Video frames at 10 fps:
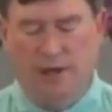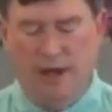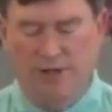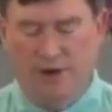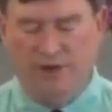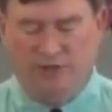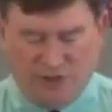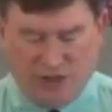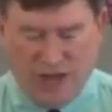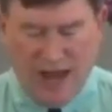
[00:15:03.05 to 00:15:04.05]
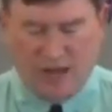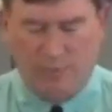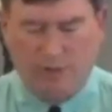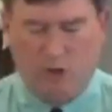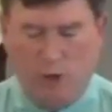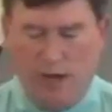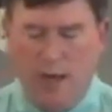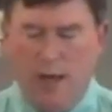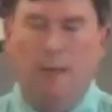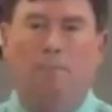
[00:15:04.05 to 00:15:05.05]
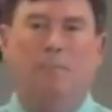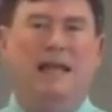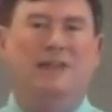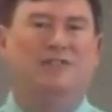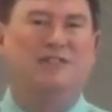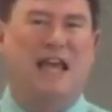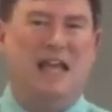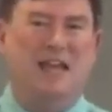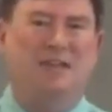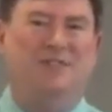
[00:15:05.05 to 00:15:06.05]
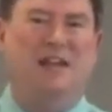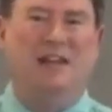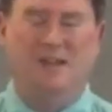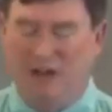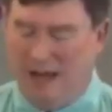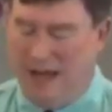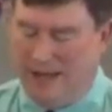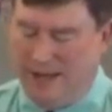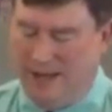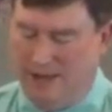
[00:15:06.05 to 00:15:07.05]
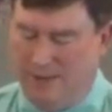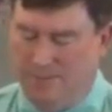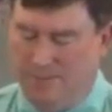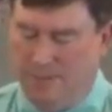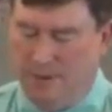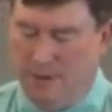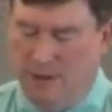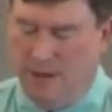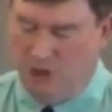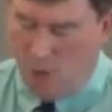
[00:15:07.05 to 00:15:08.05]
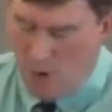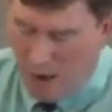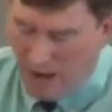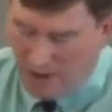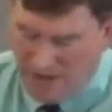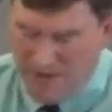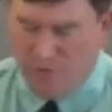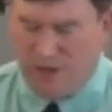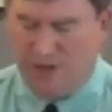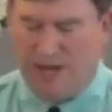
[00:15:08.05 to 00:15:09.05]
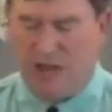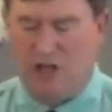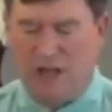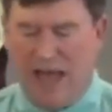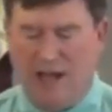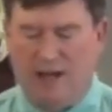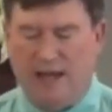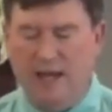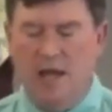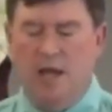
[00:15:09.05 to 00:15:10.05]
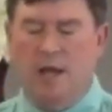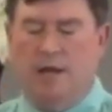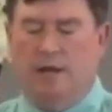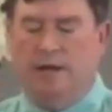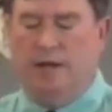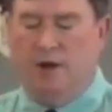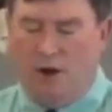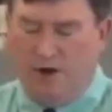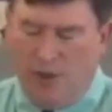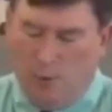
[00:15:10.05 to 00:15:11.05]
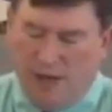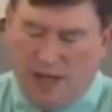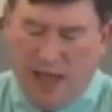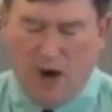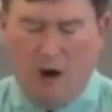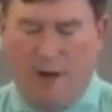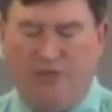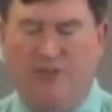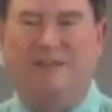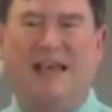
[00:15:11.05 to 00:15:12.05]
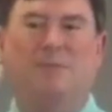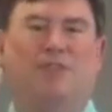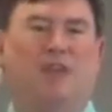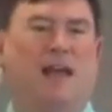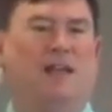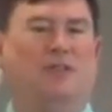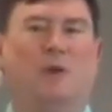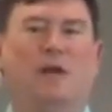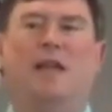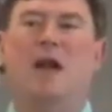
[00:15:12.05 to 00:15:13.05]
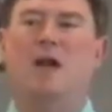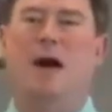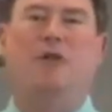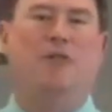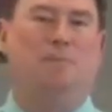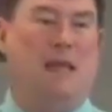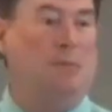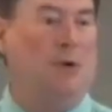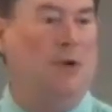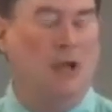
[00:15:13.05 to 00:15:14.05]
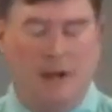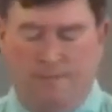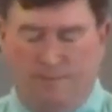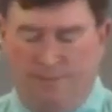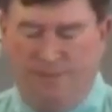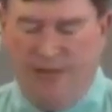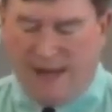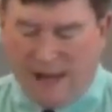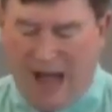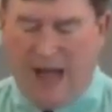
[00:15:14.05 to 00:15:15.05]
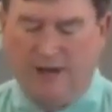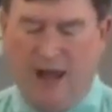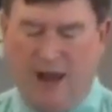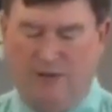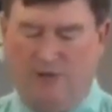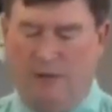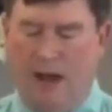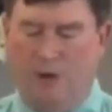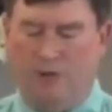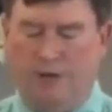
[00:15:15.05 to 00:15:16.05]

And there is this connection between being saved and living like it. And so we want to live with intentionality in order that we care about the same things and we care about the people that God cares about.